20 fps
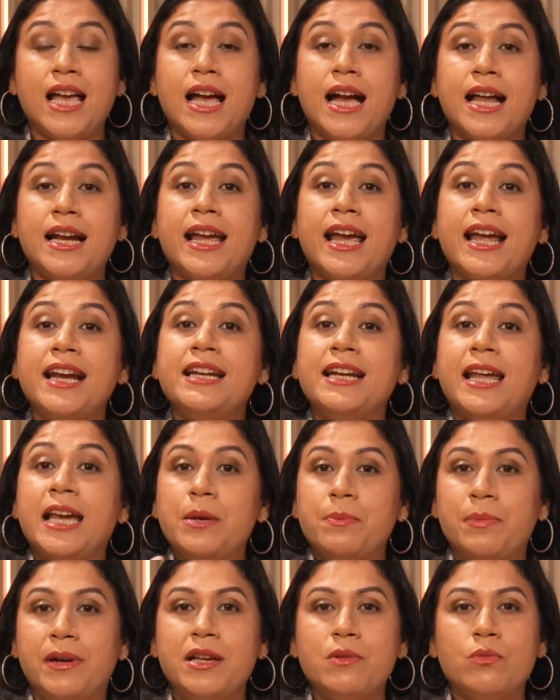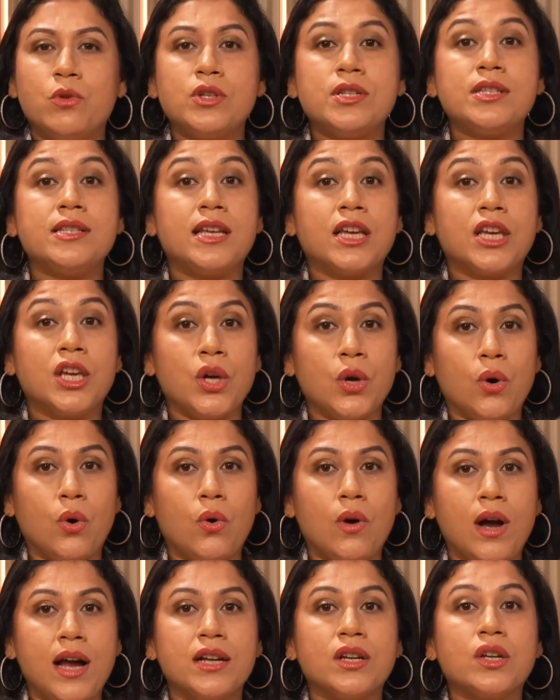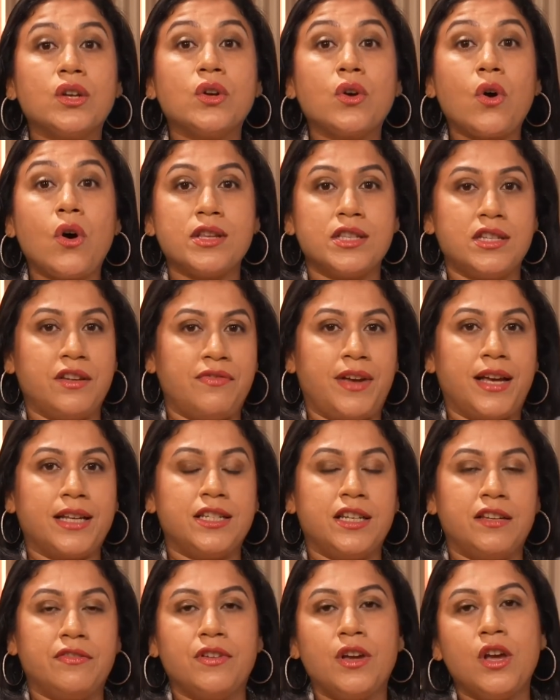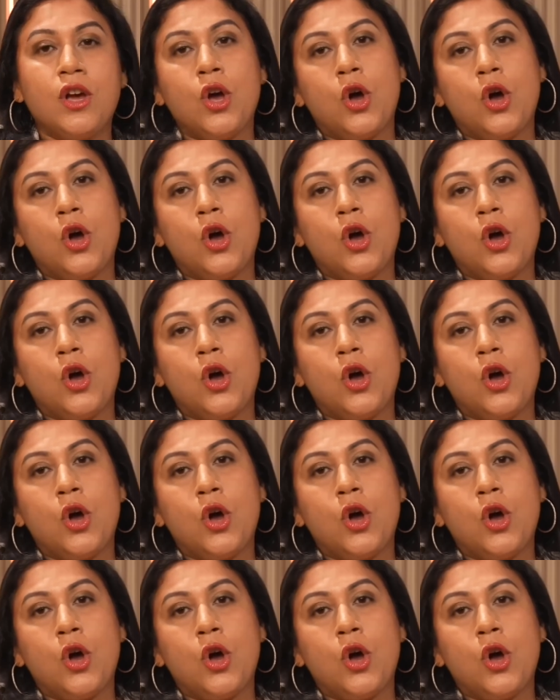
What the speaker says: and enabling more secure and cost-effective